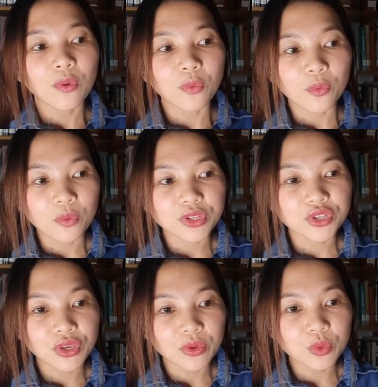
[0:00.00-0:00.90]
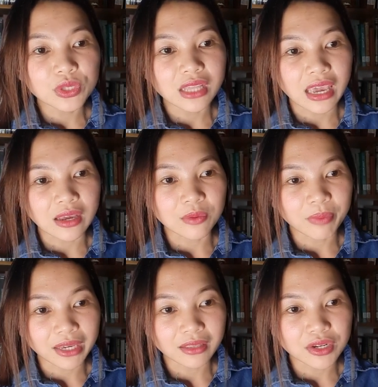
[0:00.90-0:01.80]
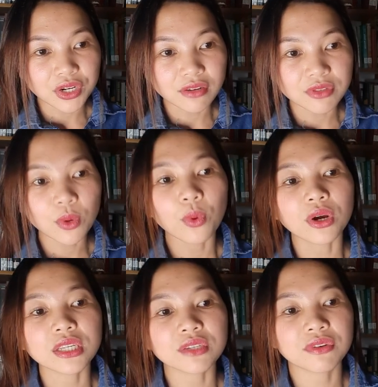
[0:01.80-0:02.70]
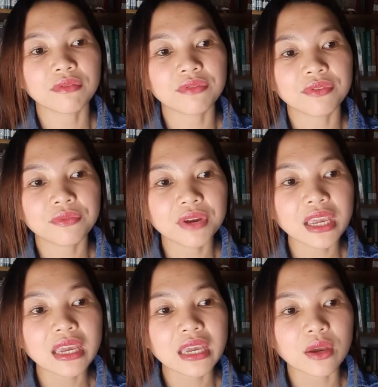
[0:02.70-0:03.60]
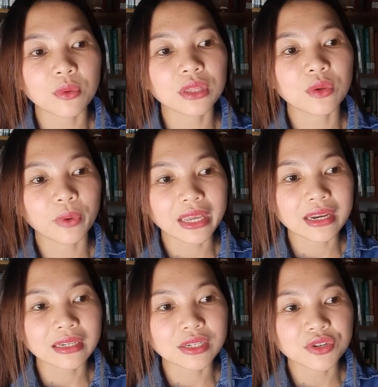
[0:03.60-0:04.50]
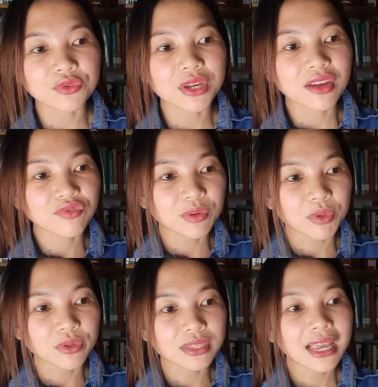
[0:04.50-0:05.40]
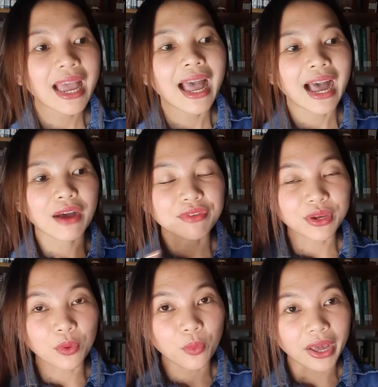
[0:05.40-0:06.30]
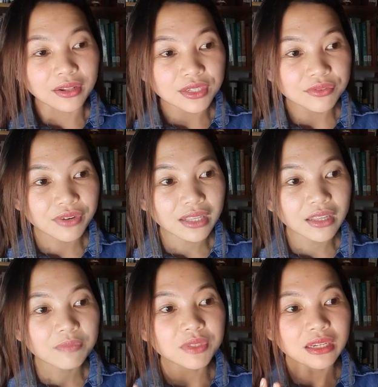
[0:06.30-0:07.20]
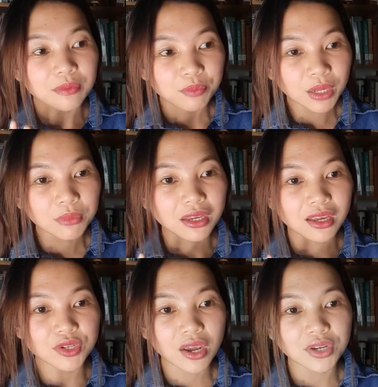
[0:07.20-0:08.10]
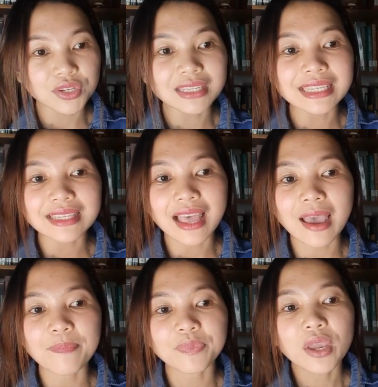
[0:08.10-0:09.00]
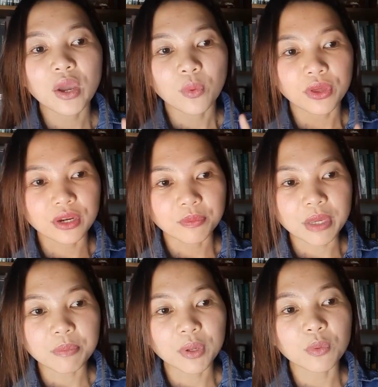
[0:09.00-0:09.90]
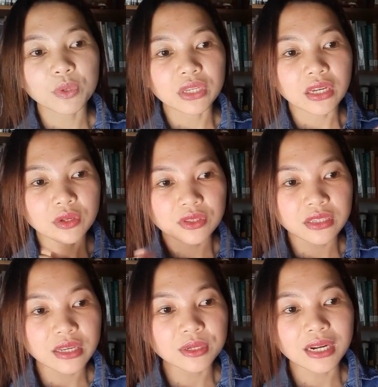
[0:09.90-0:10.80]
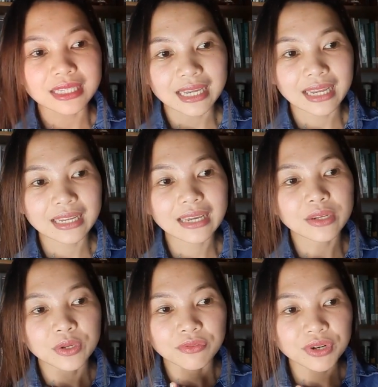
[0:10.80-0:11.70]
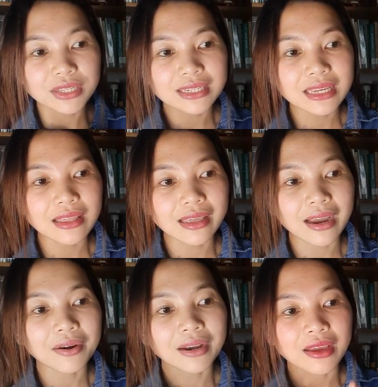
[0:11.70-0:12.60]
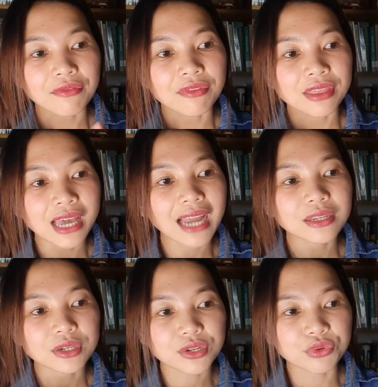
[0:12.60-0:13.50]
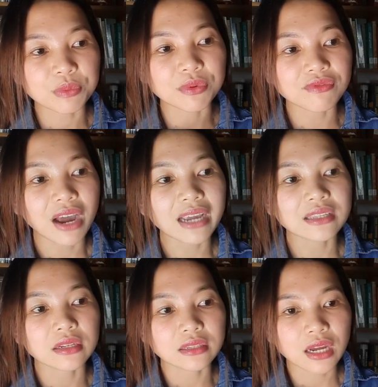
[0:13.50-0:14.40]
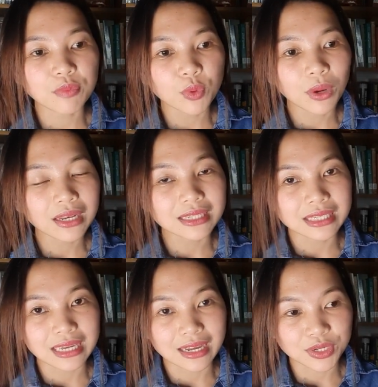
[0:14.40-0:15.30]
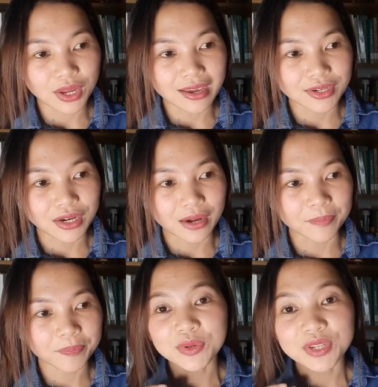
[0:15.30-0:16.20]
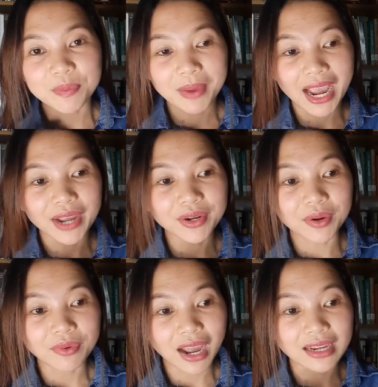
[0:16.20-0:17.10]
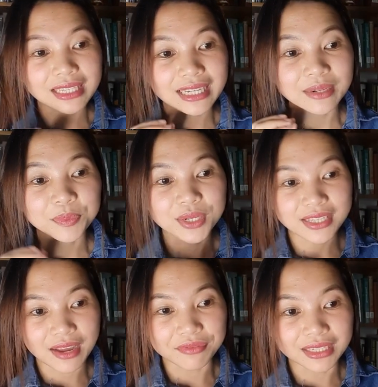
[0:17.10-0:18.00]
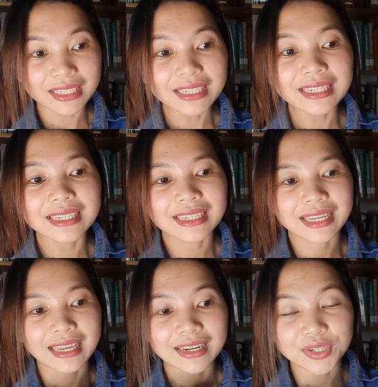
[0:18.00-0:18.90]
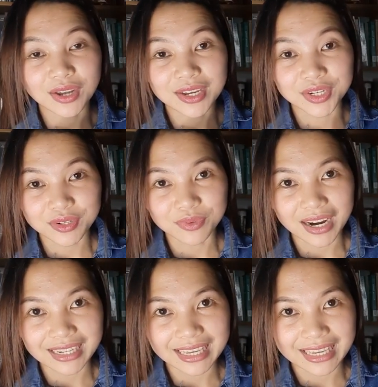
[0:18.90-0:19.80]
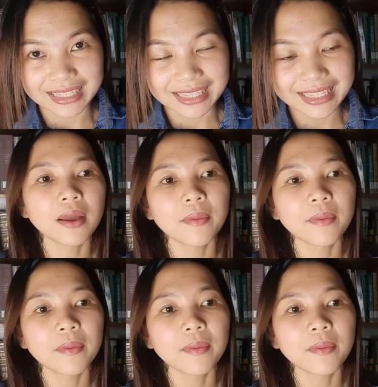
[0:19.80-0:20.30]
which used a compilation of scores from three equally weighted country attributes: having a well-developed public education system, whether people would consider attending a university there, and if that country provides a top quality education. So Japan ranked number 7 in education rankings.